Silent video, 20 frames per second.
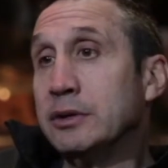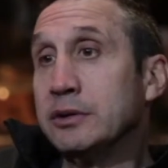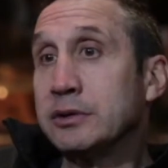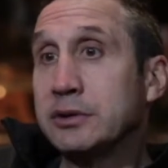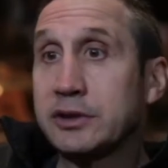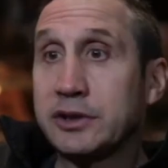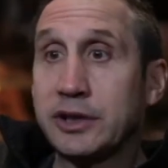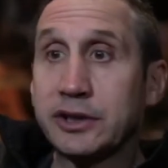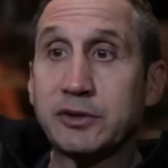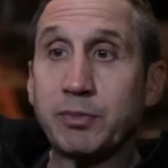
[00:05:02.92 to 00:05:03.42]

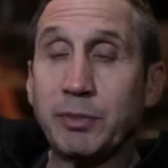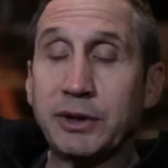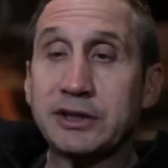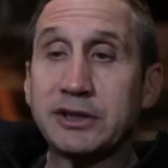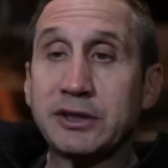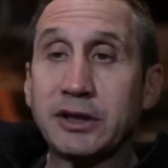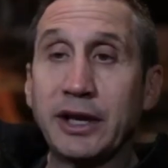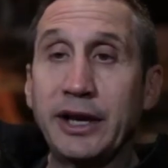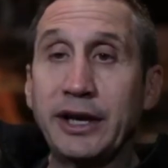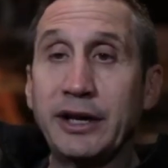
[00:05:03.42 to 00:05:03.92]
6
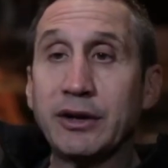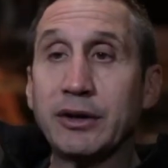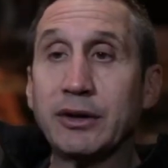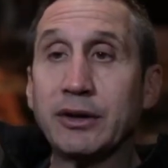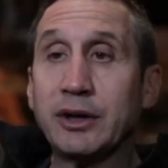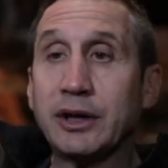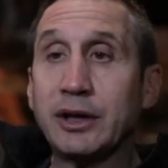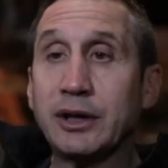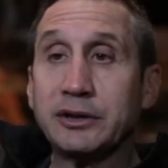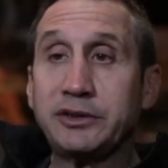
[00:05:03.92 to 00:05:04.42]
months
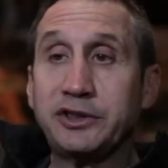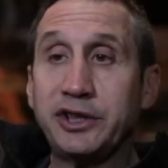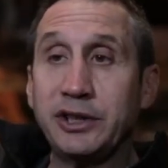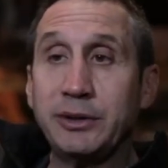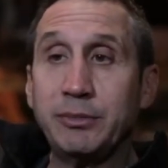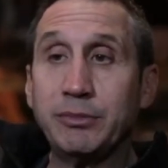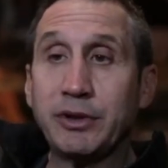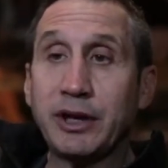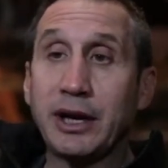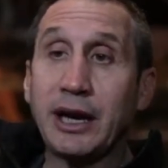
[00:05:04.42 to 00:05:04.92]
later, a
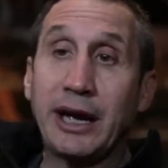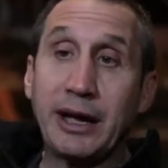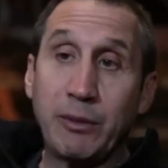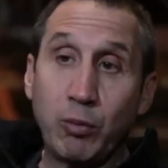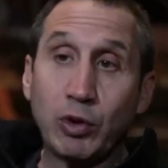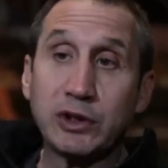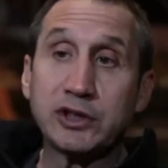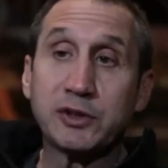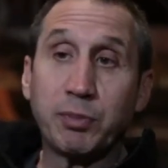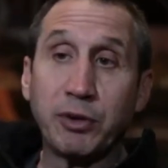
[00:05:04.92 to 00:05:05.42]
team that I had
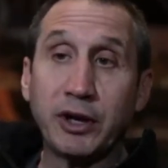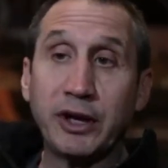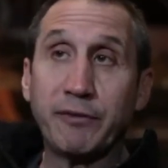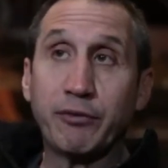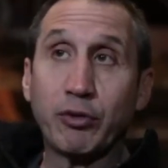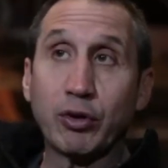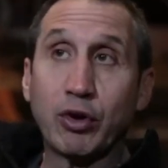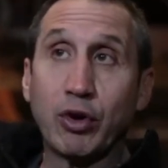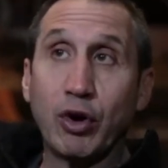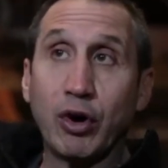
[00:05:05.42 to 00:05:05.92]
once played
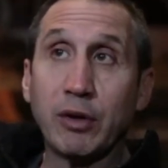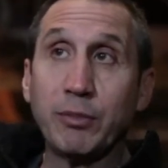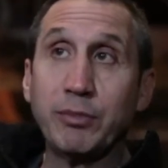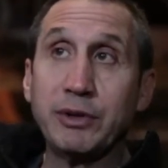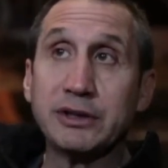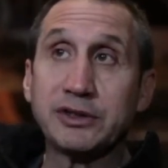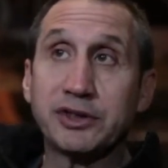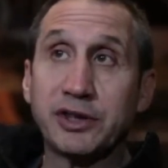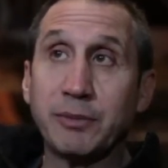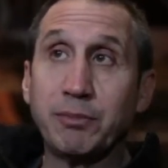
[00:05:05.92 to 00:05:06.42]
for called me
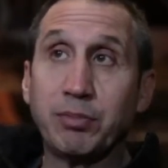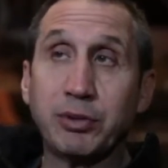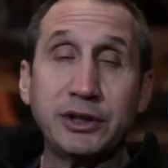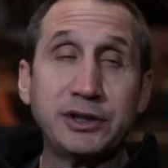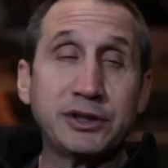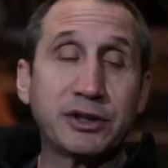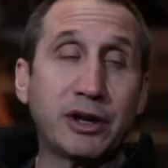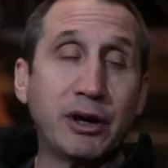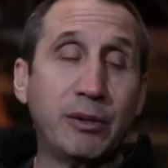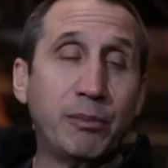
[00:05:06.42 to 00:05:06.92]
and said,
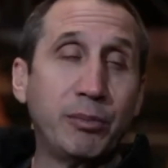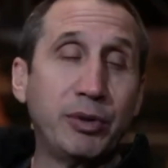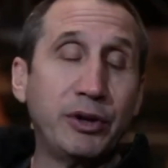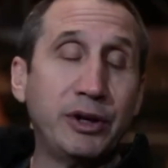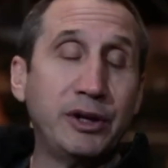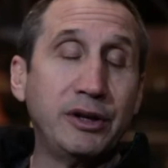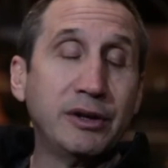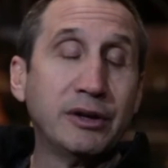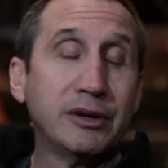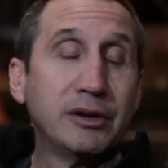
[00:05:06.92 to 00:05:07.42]
please come
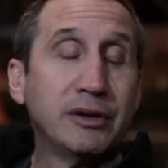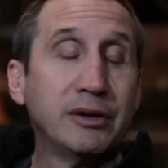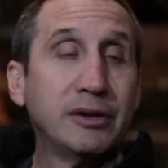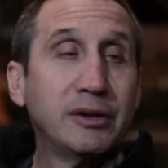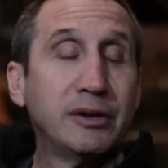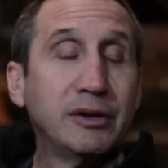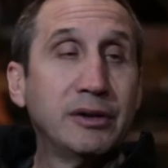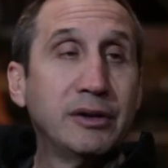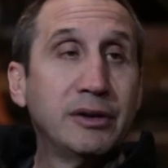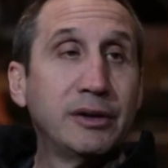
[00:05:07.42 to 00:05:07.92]
be
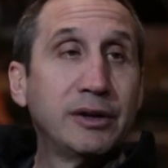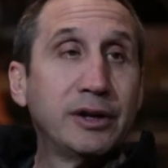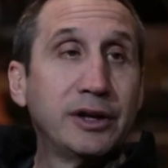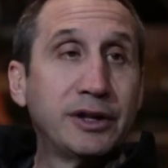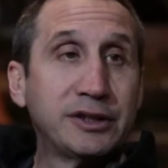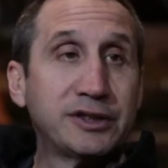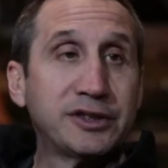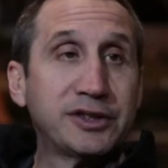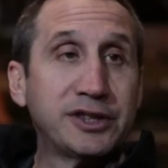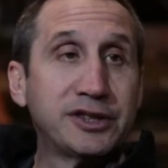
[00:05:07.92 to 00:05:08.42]

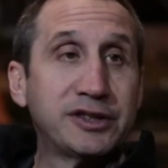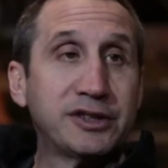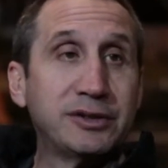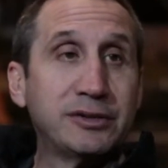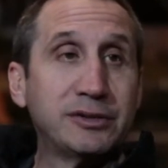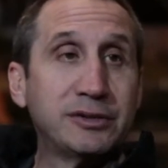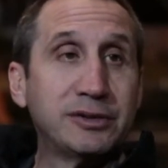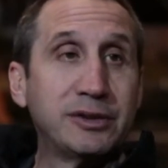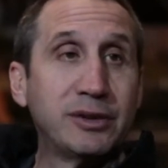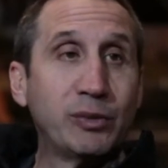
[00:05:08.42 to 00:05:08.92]
an assistant.
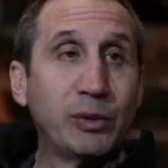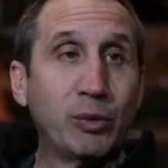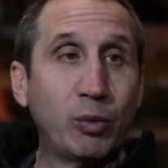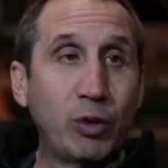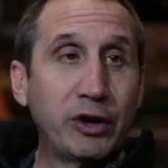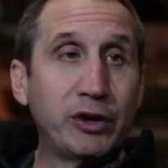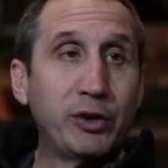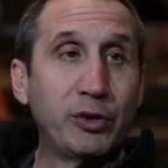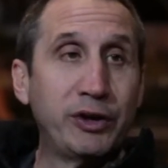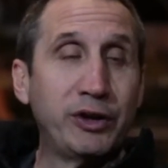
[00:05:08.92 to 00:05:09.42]
We
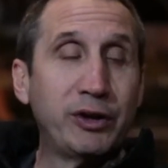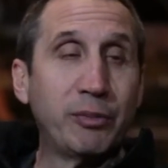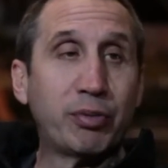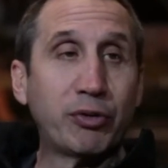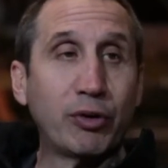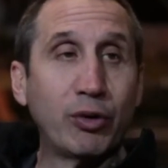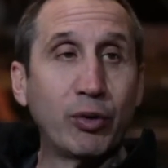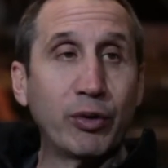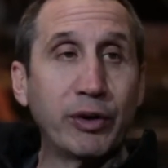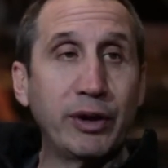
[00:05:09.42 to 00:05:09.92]
want you in the
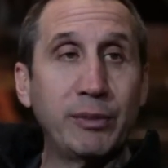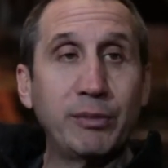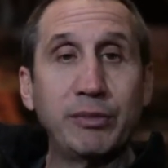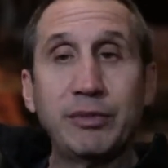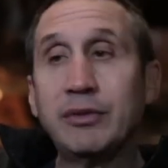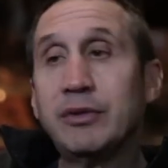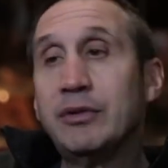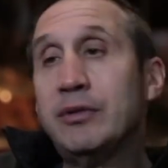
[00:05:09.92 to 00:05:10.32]
program.